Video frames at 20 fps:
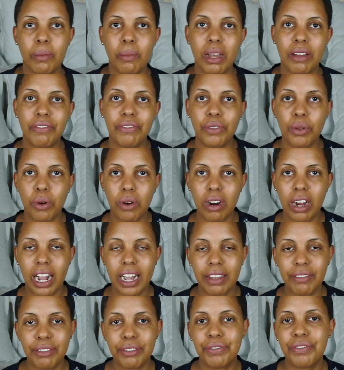on my floor,
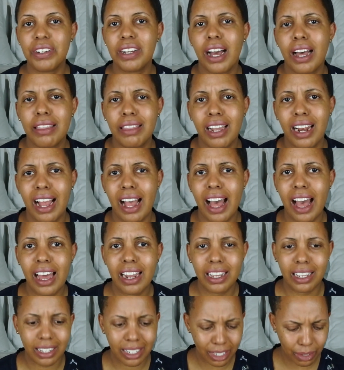I even forgot that I had it.